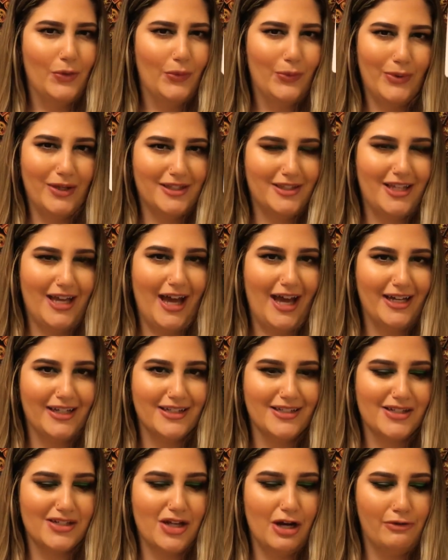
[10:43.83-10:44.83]
what the heck
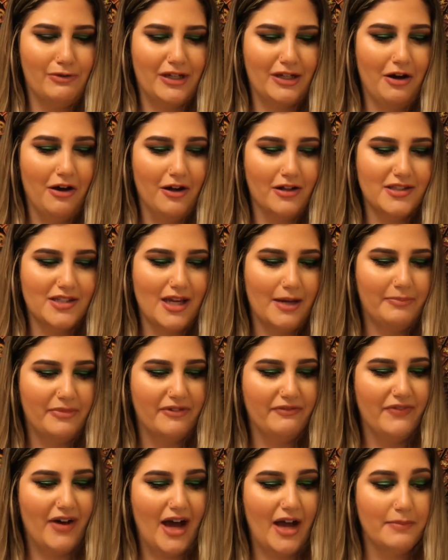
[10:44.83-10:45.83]
is going on type
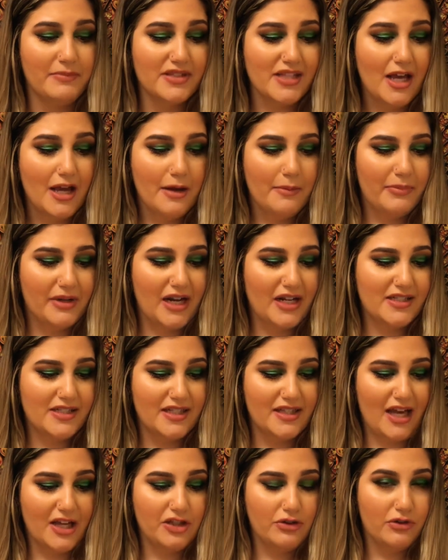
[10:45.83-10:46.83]
of vibes. But I see
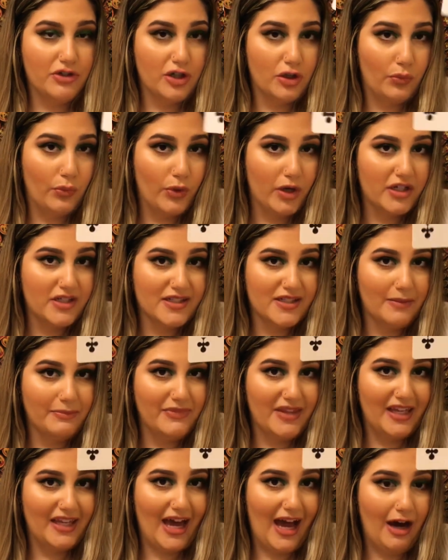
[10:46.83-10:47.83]
that you could work
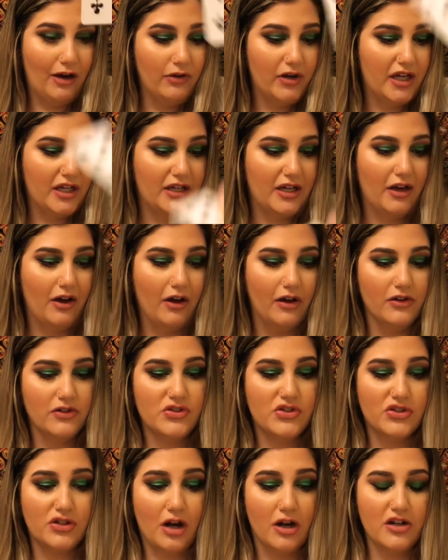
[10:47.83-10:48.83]
something out, and it all
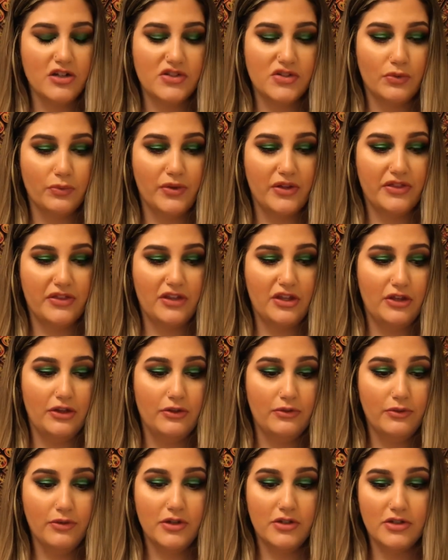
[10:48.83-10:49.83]
starts with
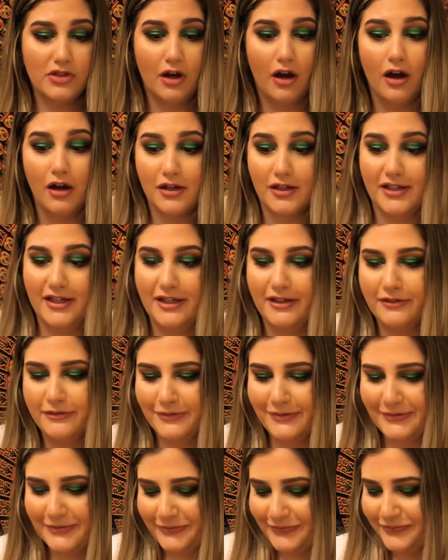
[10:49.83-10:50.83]
you talking.
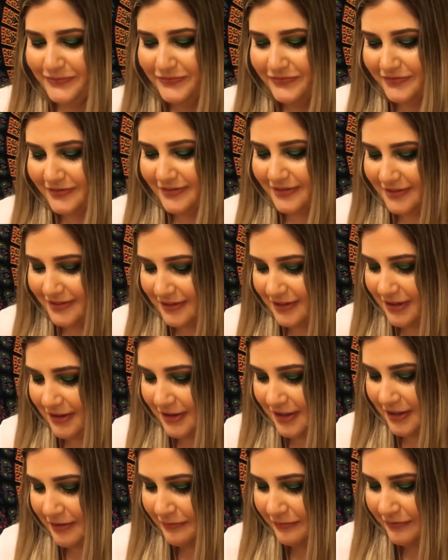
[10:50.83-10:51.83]
All
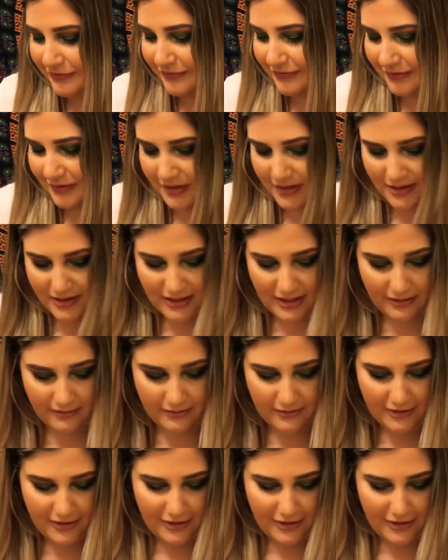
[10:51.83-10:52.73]
right, let's see.